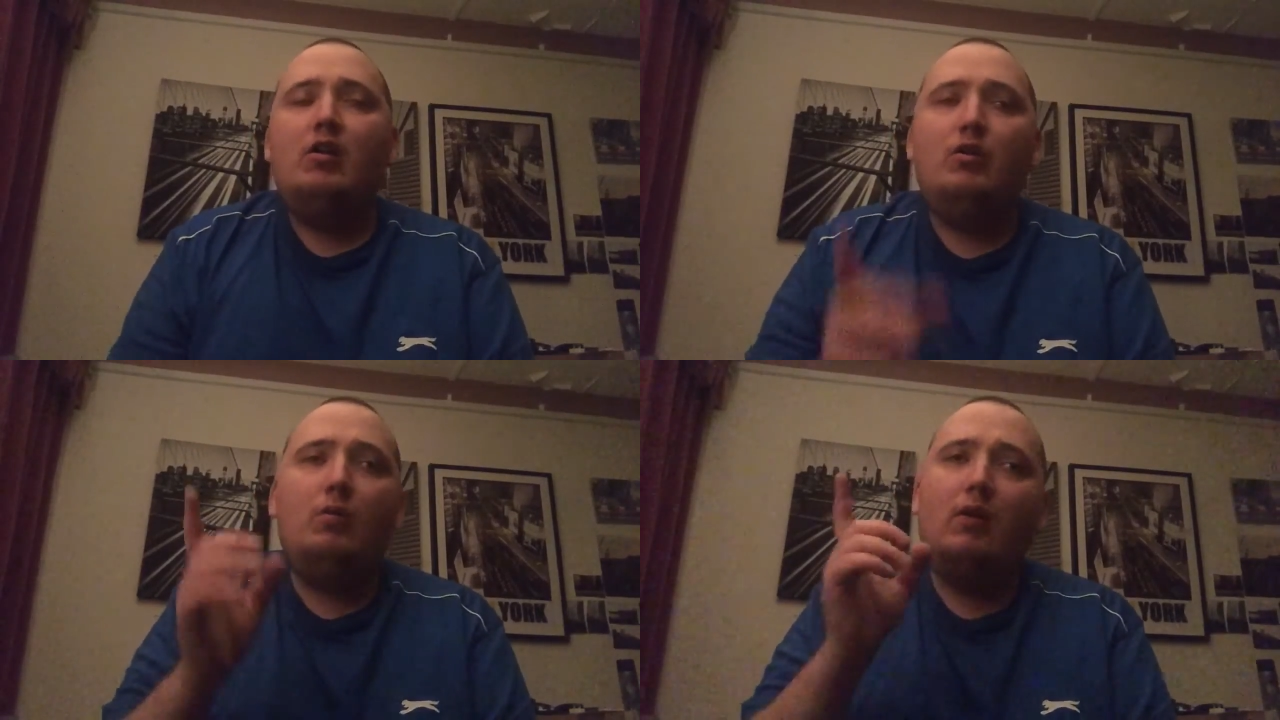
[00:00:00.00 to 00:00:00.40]

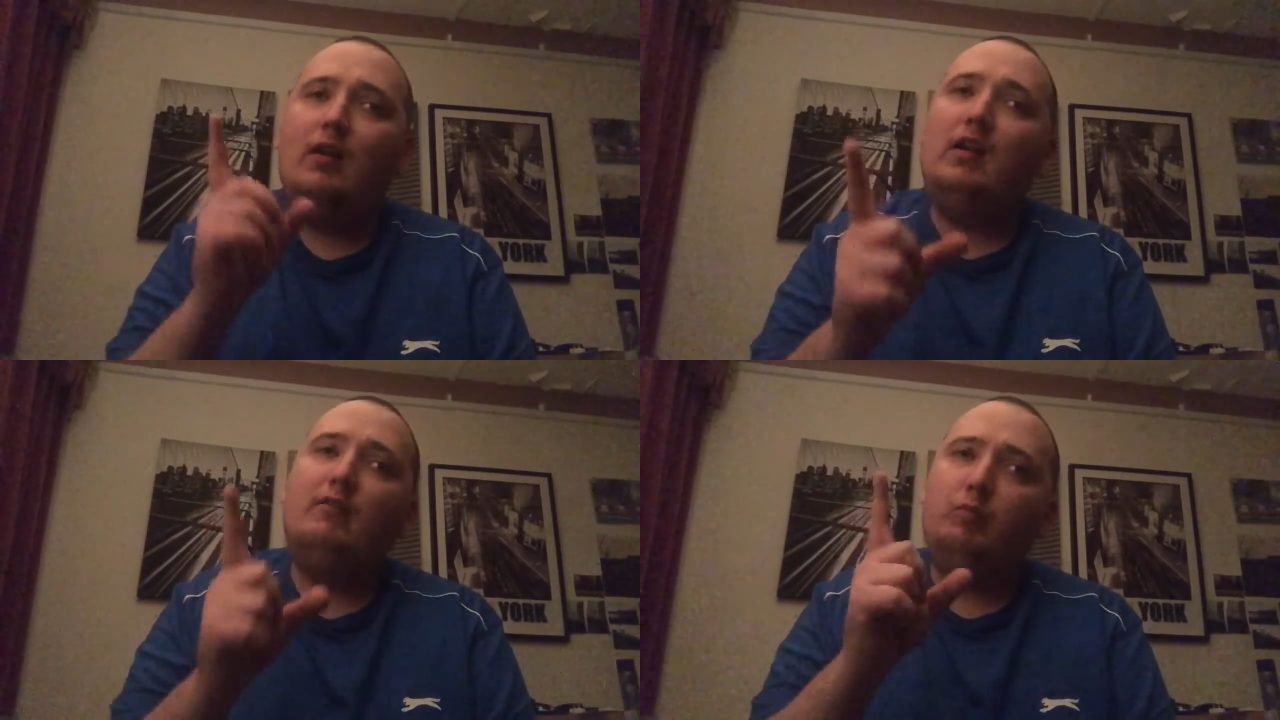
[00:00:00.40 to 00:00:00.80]
You
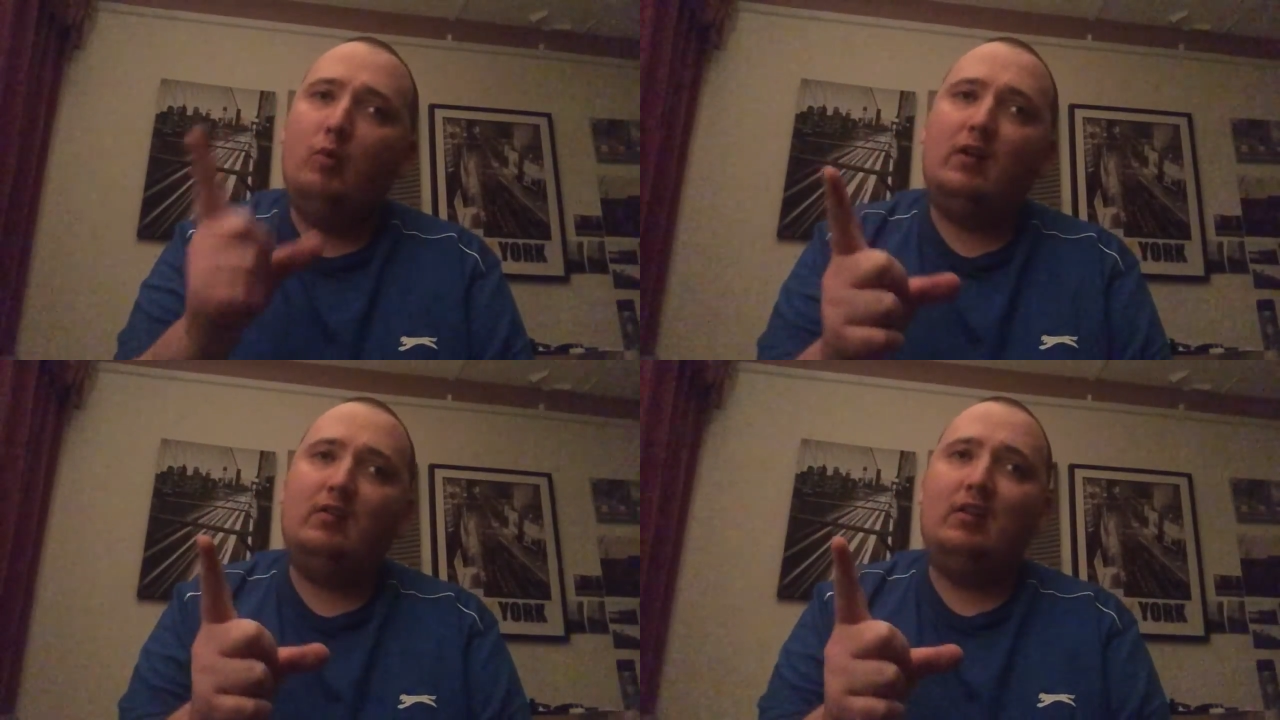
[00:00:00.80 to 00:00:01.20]
only live
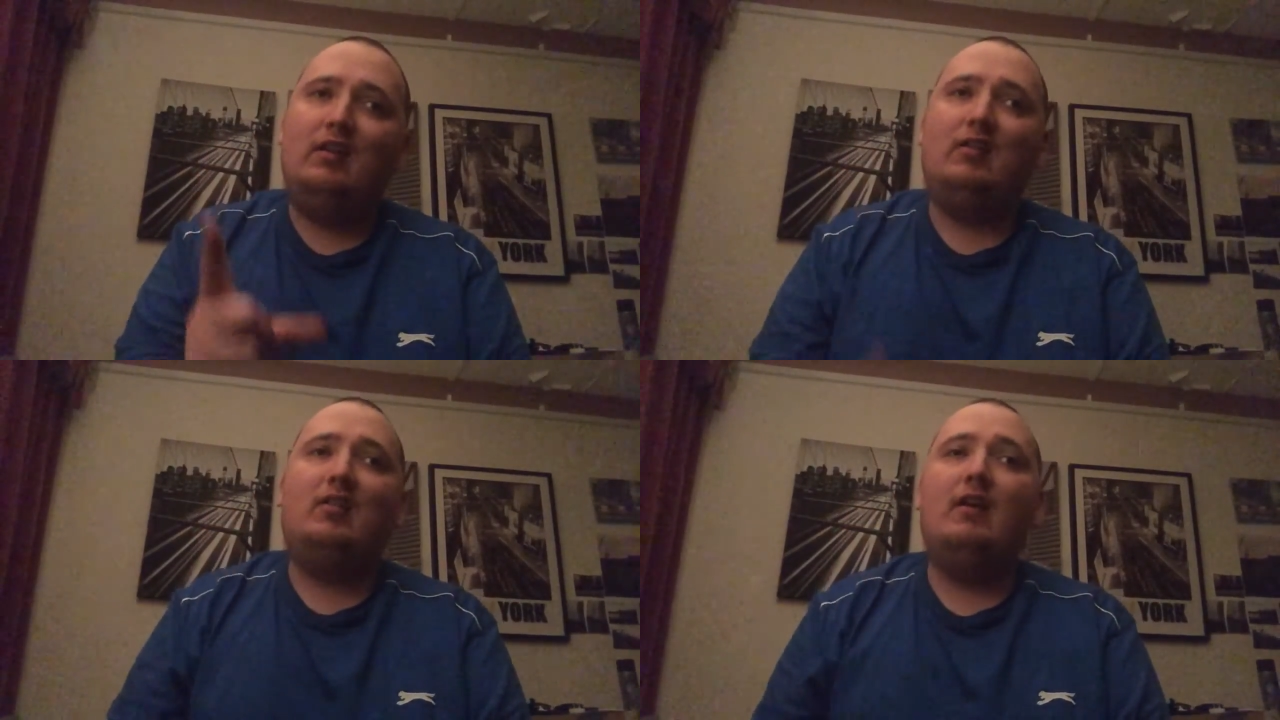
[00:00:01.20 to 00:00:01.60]
once
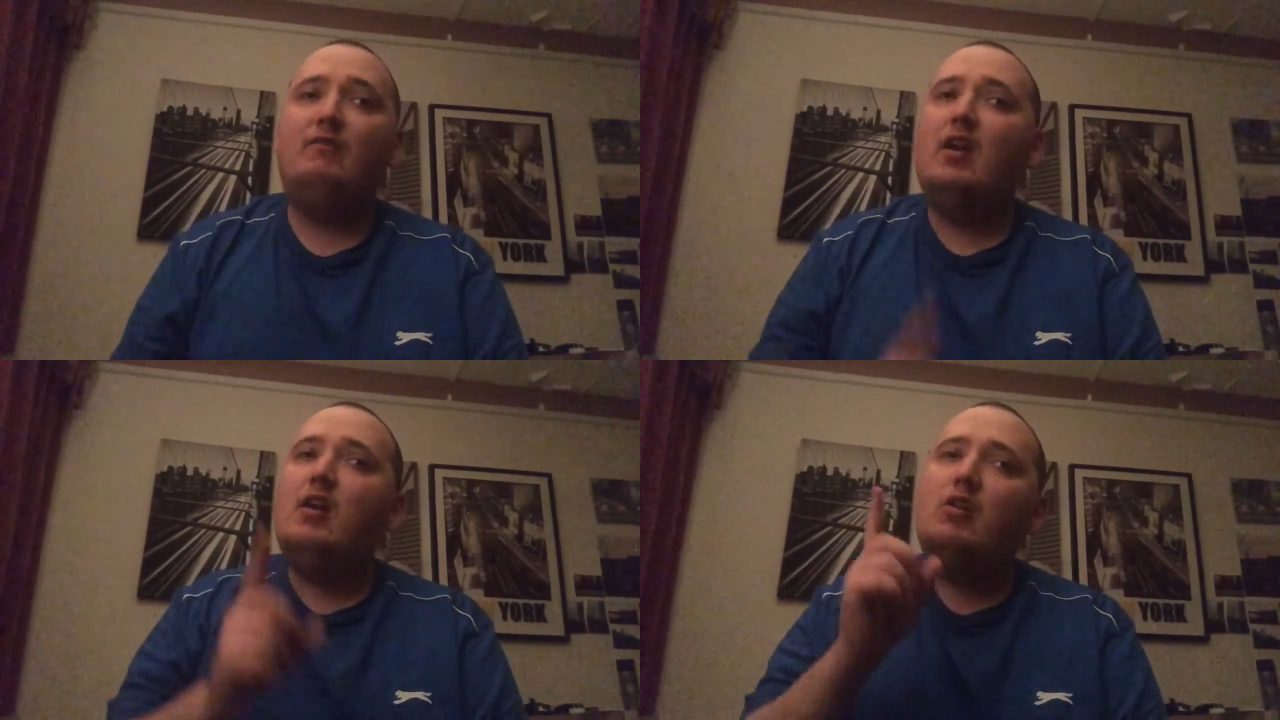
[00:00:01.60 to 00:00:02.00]
in this
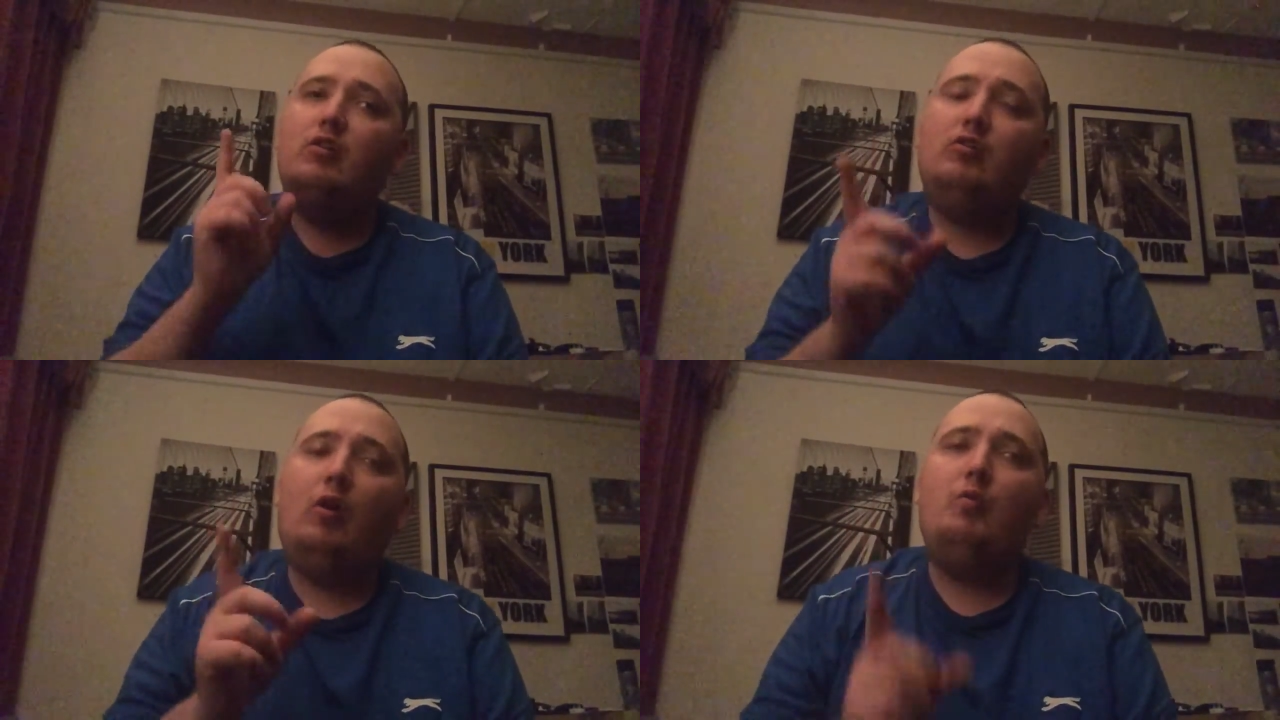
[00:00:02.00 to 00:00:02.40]
life.
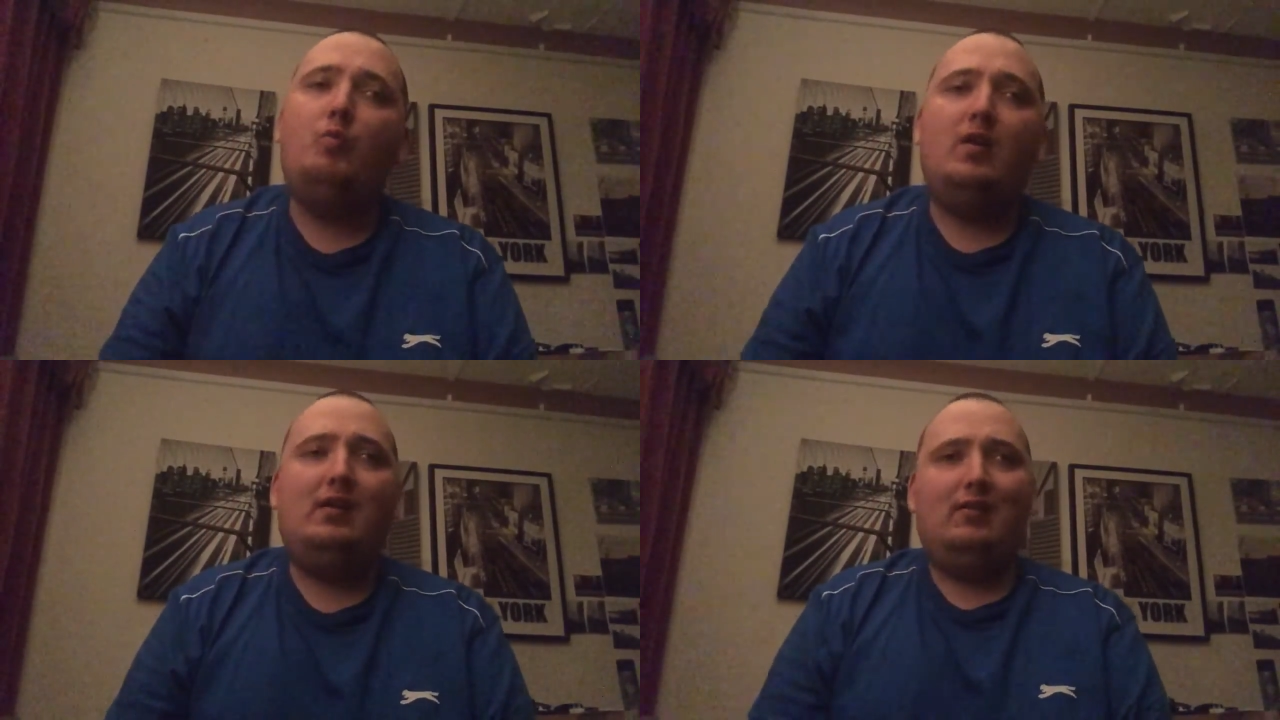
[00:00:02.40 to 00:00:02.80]

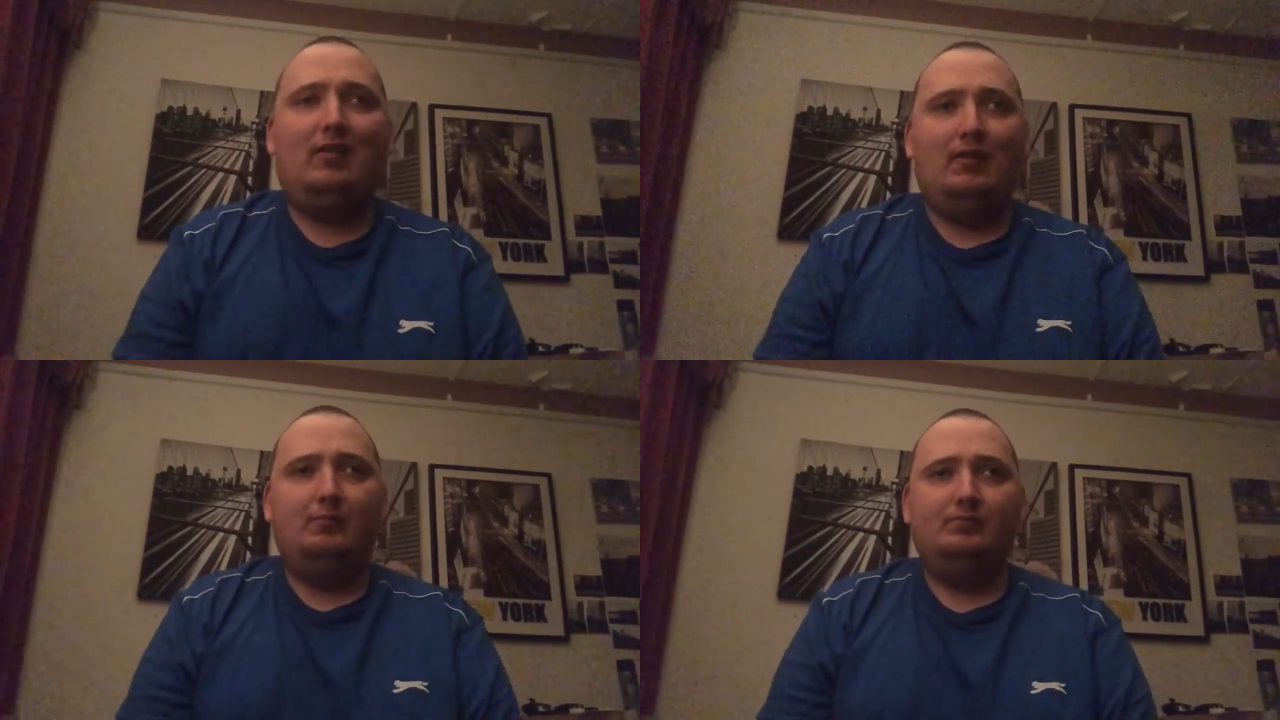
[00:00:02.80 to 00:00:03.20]
Don't
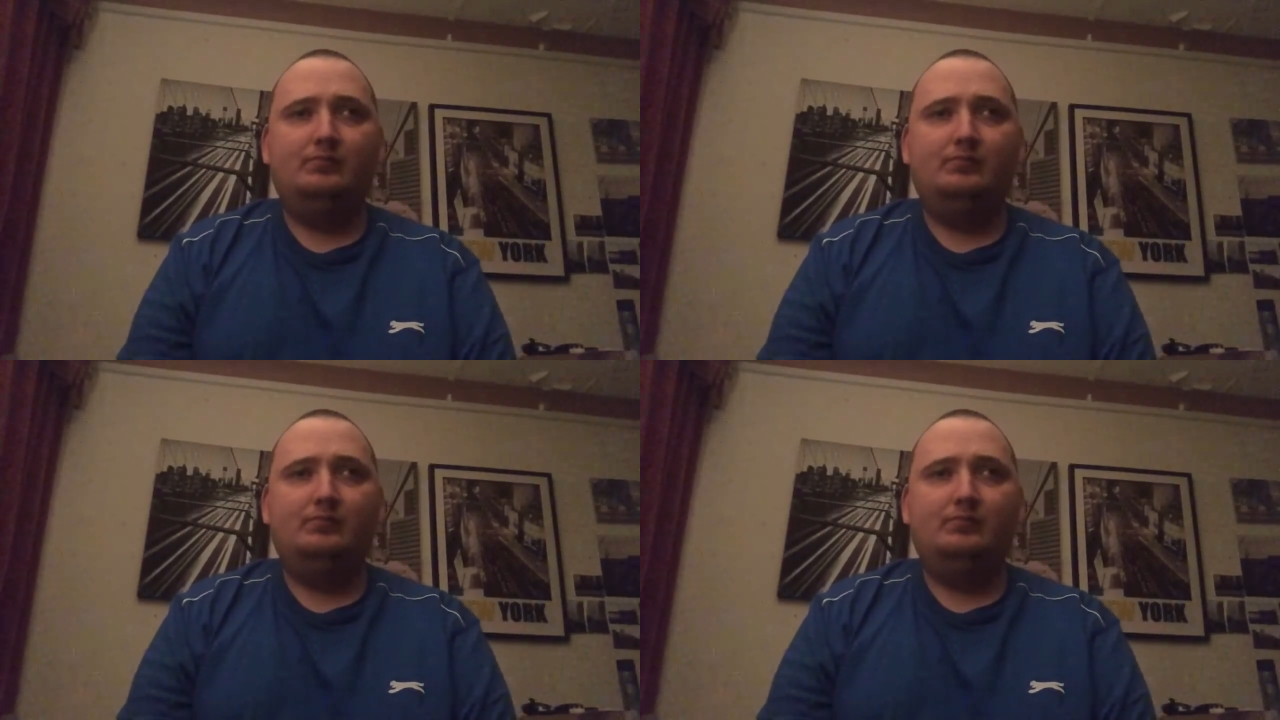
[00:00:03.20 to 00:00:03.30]
waste it.